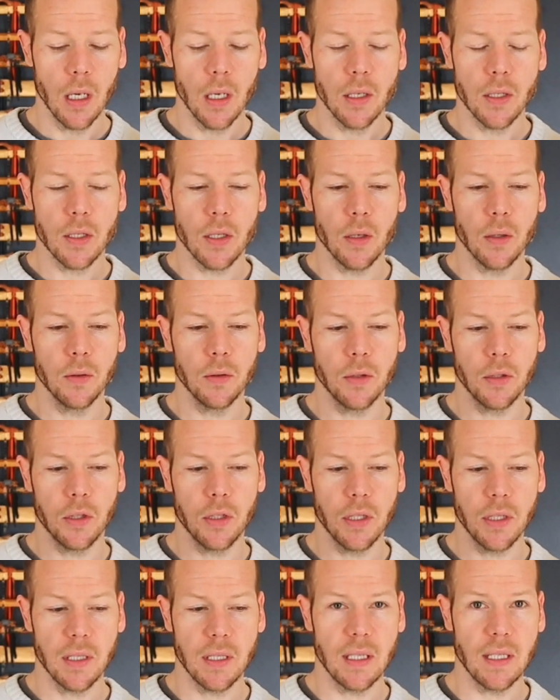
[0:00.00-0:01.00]
So
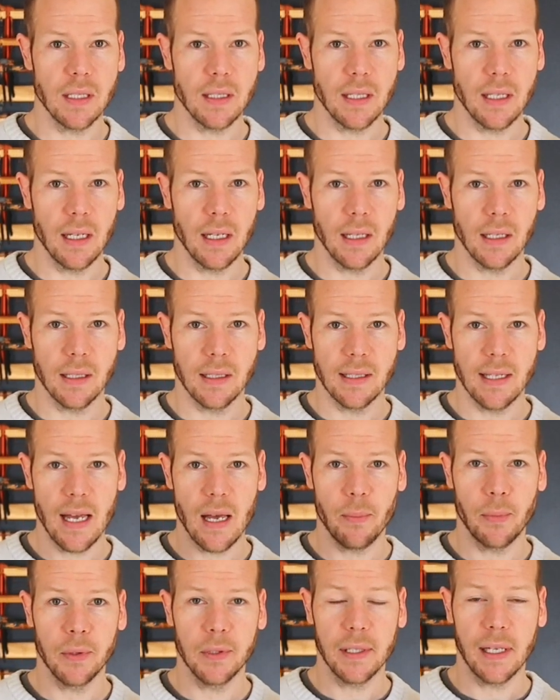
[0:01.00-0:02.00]
just as an
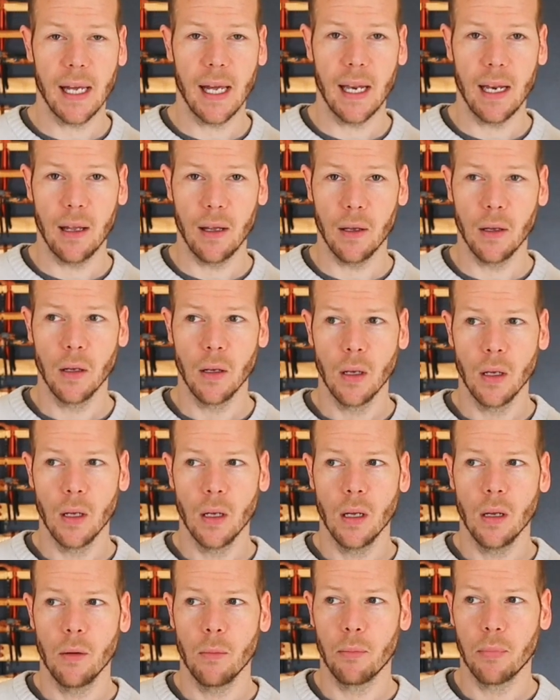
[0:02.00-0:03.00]
example to kind of
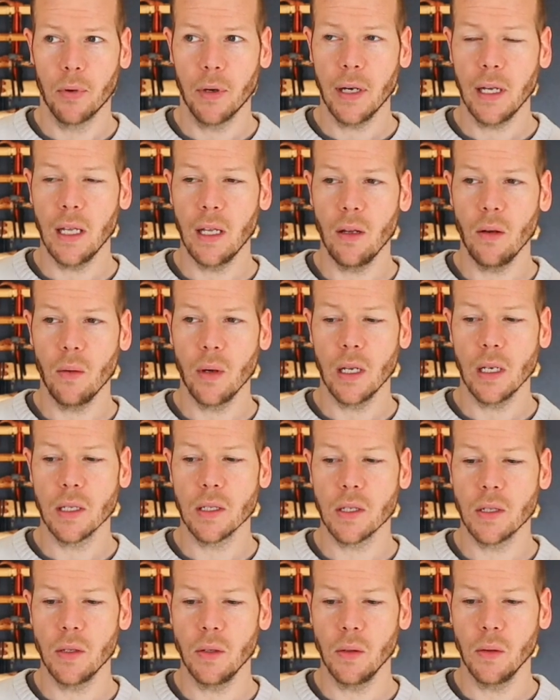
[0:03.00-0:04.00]
bring you
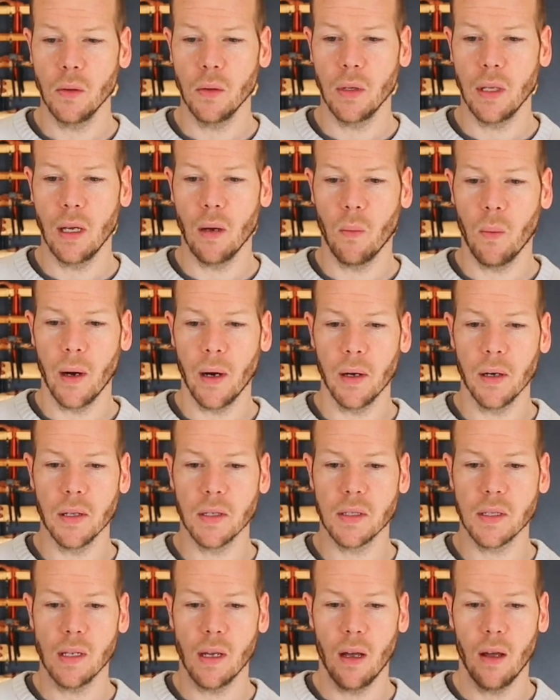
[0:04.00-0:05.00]
into the
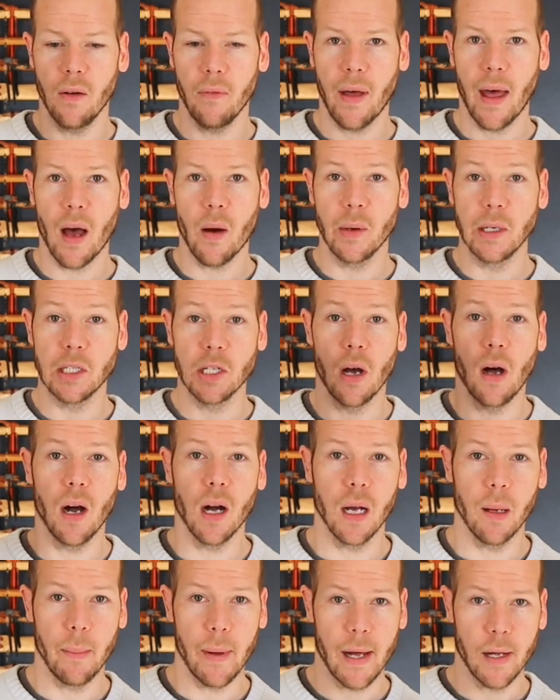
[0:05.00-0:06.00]
awareness of how we
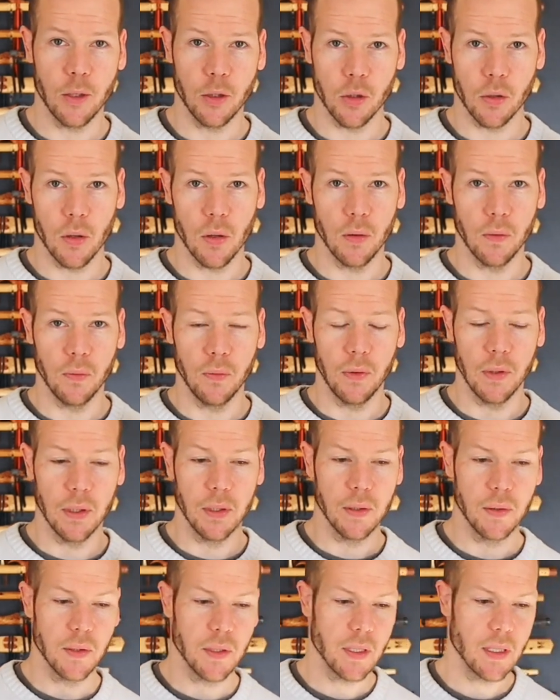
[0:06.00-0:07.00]
talk about drone
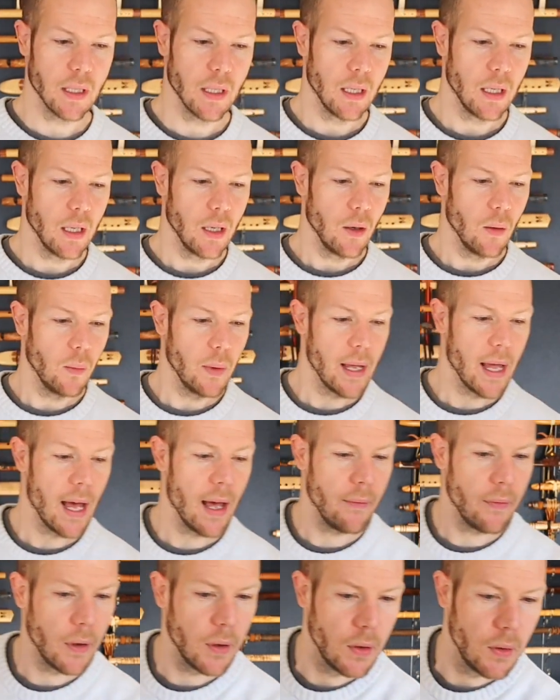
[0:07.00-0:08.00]
flutes, we
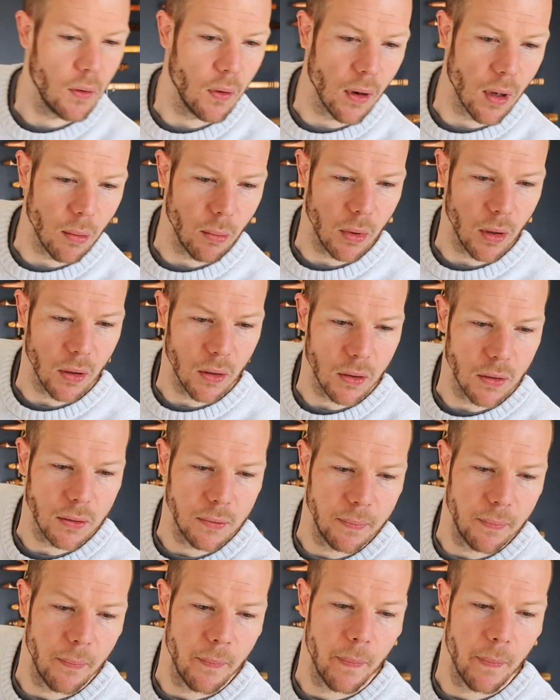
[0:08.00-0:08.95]
have our normal,